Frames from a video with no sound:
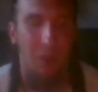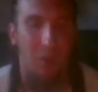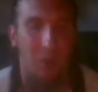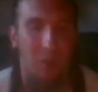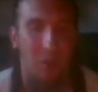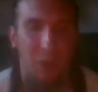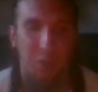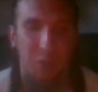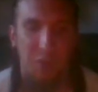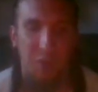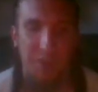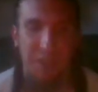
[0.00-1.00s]
where he was
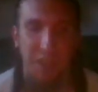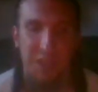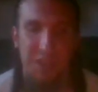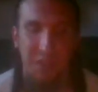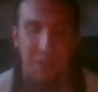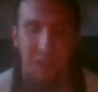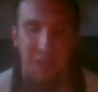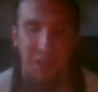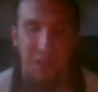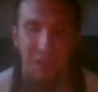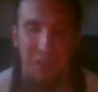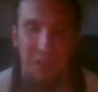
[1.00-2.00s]
criticizing the idea